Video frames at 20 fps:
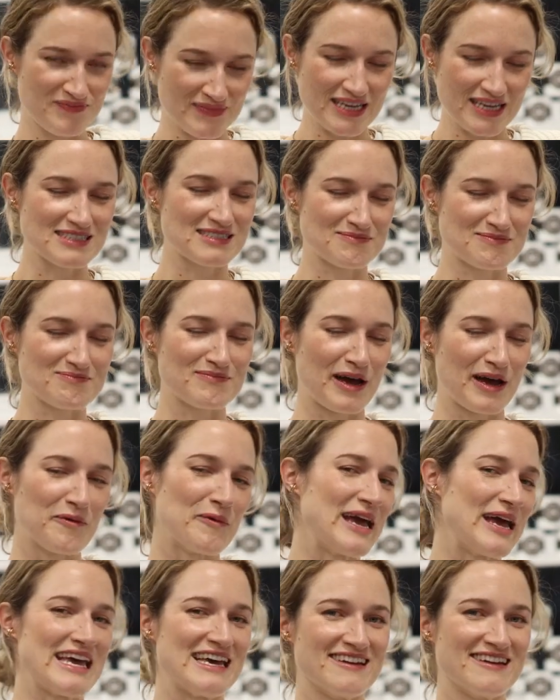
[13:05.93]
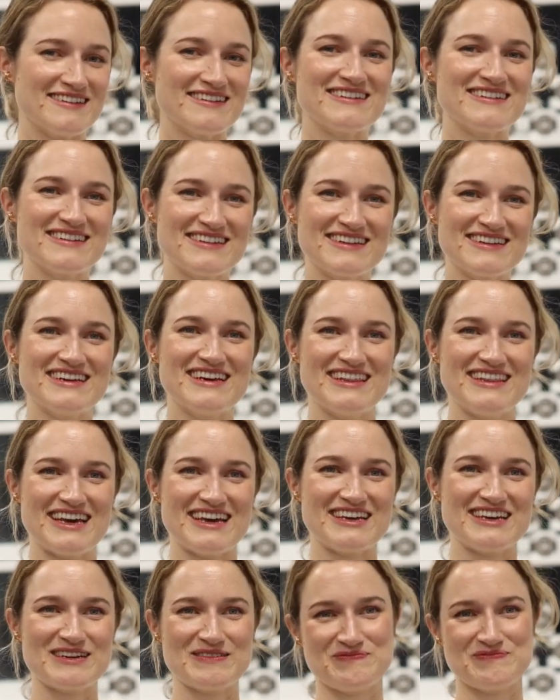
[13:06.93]
That's my way in, I
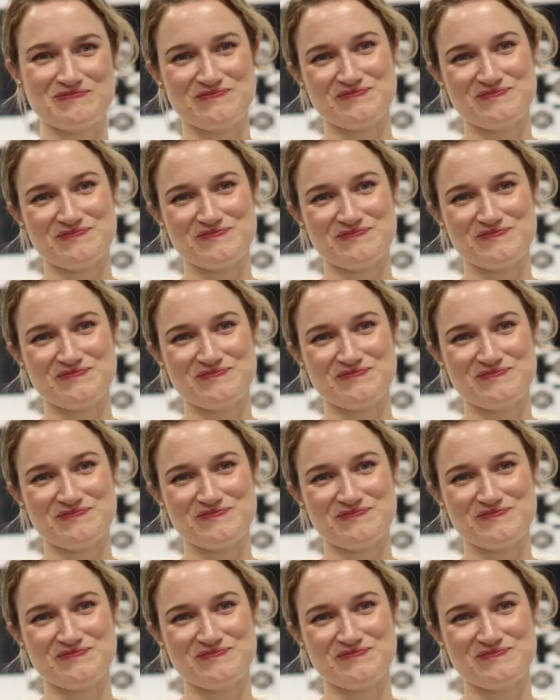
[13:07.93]
think.